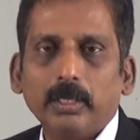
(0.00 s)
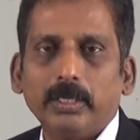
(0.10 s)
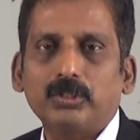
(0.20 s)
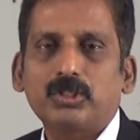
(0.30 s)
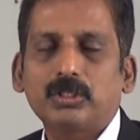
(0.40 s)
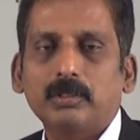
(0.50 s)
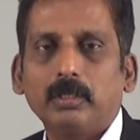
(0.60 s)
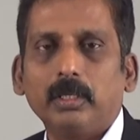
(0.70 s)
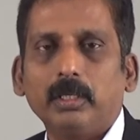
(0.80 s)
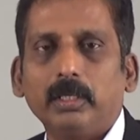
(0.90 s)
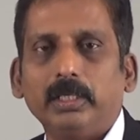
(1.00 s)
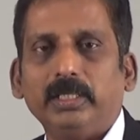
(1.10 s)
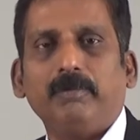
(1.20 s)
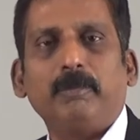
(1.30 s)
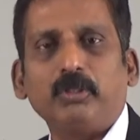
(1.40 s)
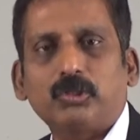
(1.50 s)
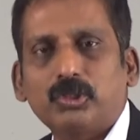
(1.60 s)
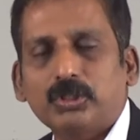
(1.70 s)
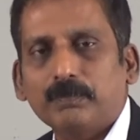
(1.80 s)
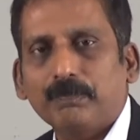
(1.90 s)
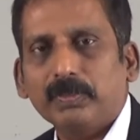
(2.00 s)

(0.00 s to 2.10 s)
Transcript: is e-way bills.